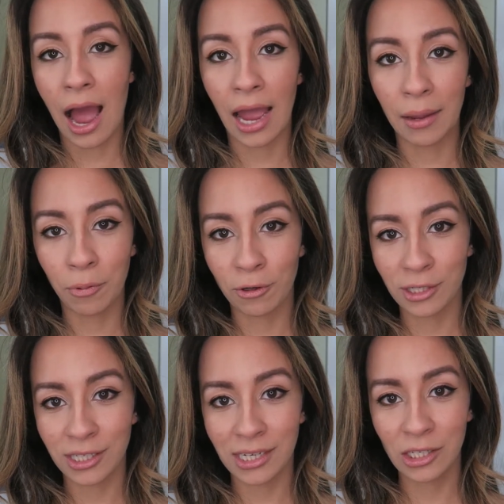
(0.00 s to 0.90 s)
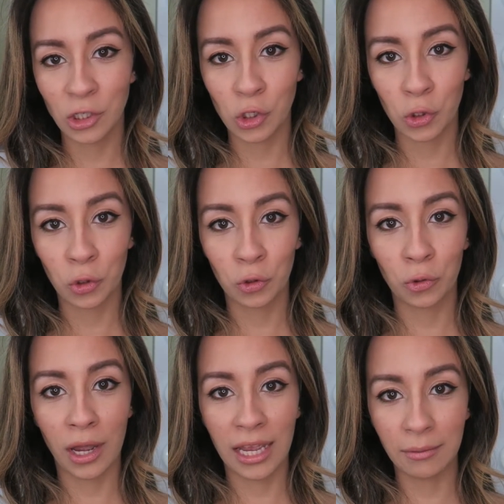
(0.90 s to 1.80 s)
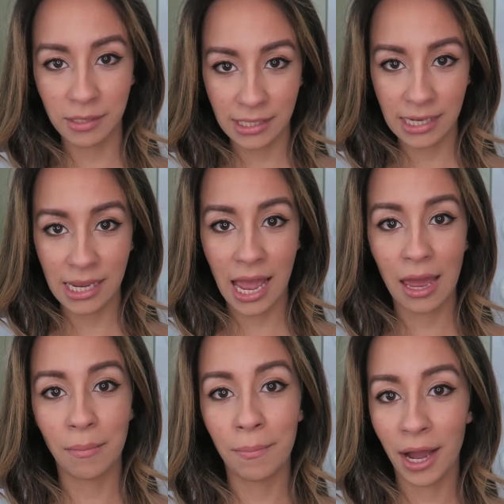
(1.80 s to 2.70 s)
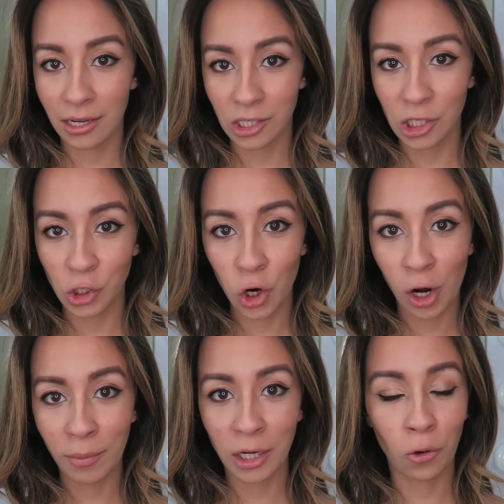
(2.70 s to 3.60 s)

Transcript: I personally do Ipsy and BoxyCharm.